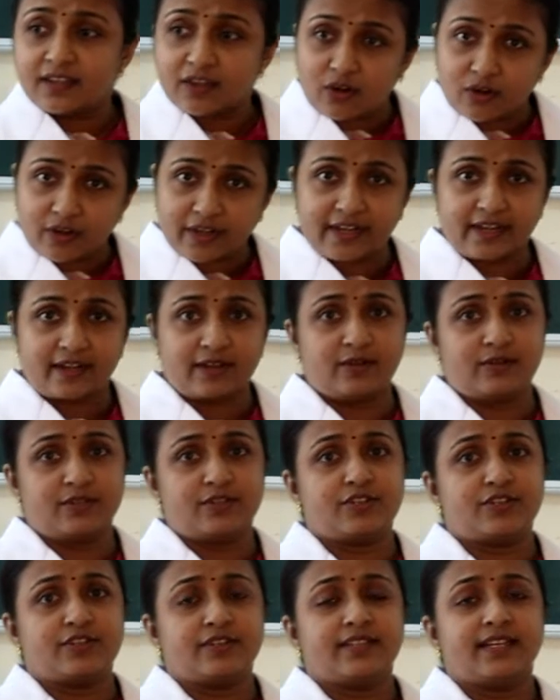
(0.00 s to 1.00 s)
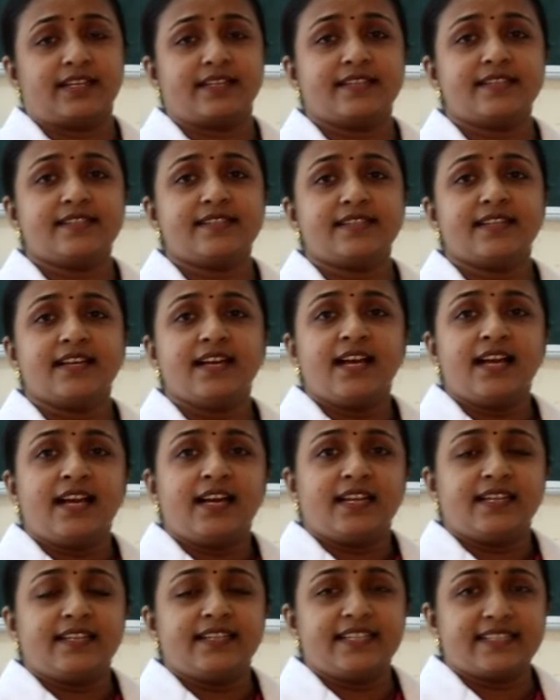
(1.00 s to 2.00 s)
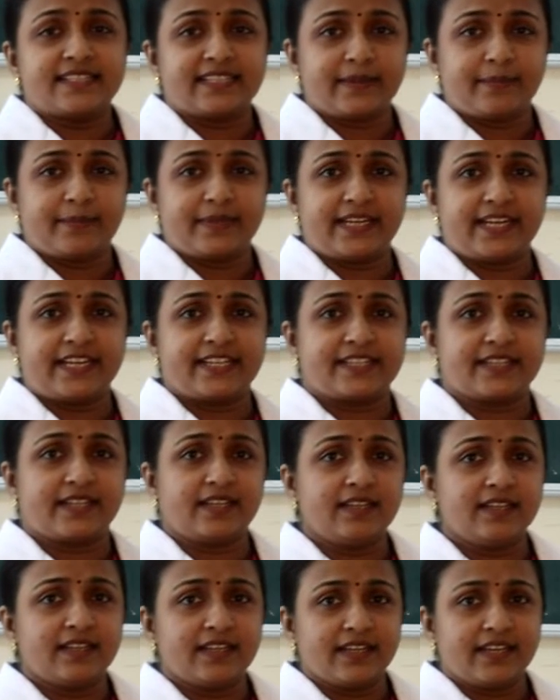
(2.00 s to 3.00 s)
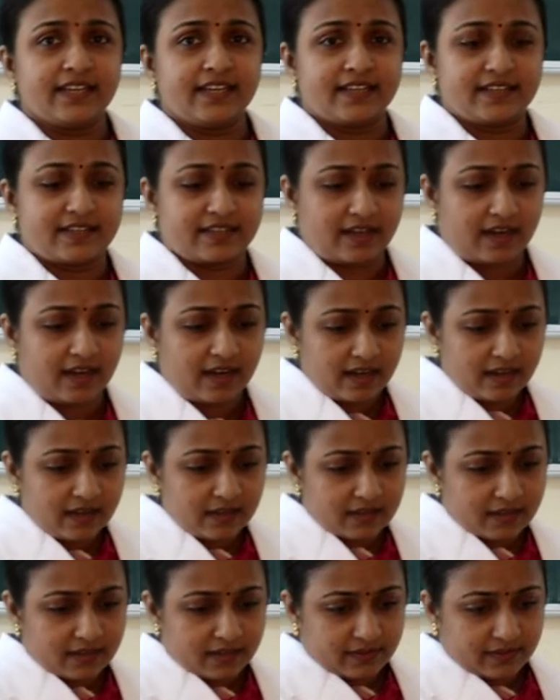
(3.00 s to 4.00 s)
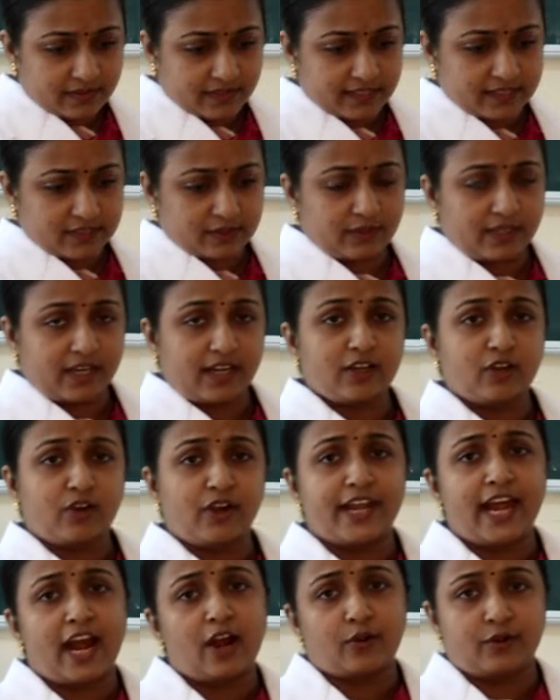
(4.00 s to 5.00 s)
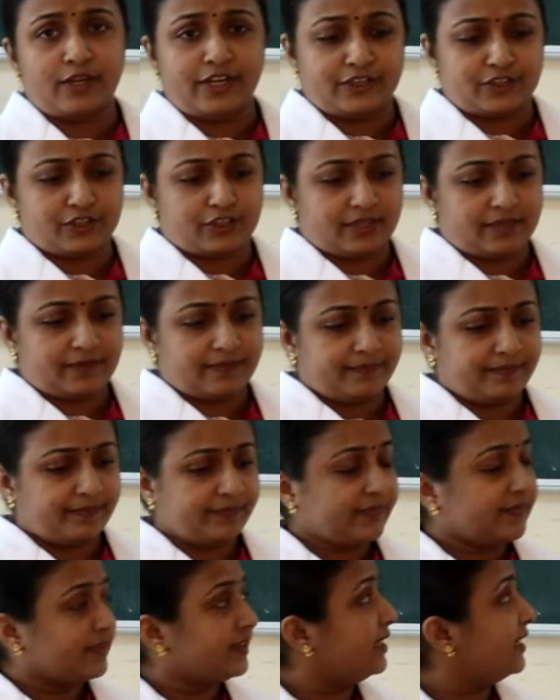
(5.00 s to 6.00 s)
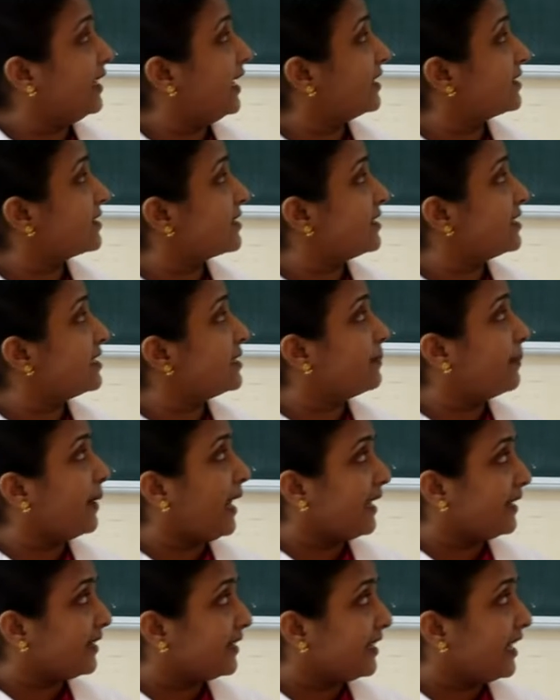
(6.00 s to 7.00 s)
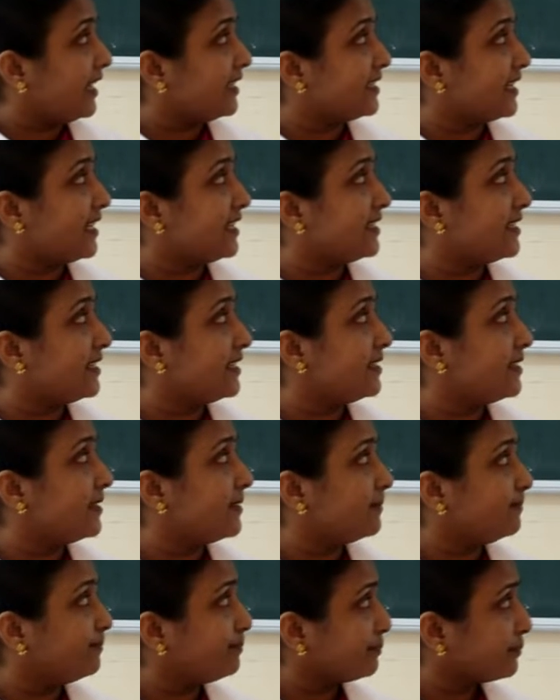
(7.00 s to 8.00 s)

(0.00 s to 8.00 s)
Okay, good. That is disseminated intravascular coagulation. The next is pancreatitis.